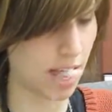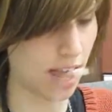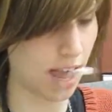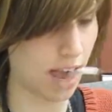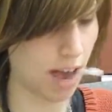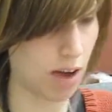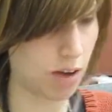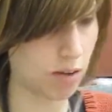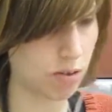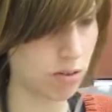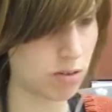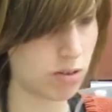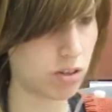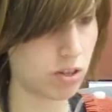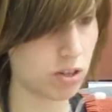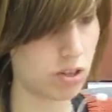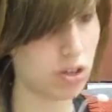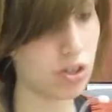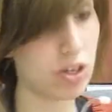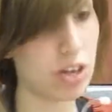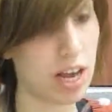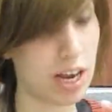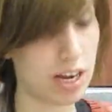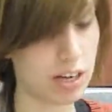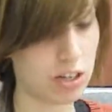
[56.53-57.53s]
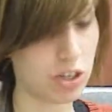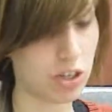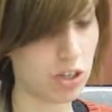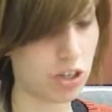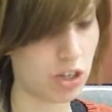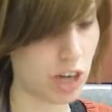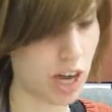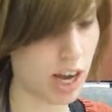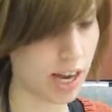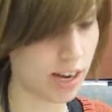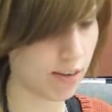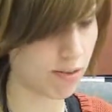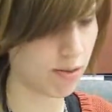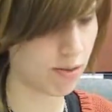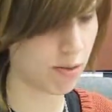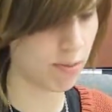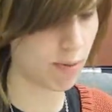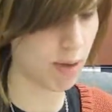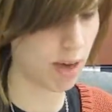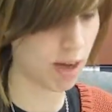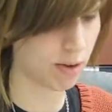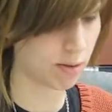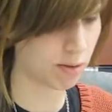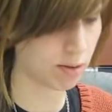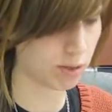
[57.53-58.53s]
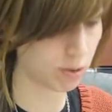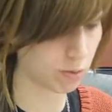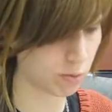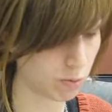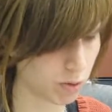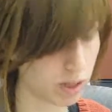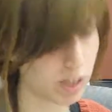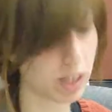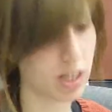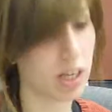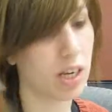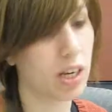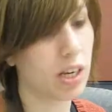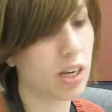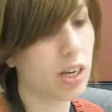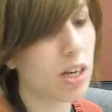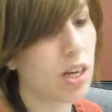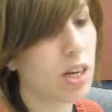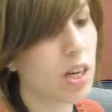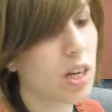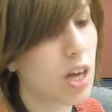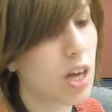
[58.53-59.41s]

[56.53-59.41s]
out to actually check if the battery is working.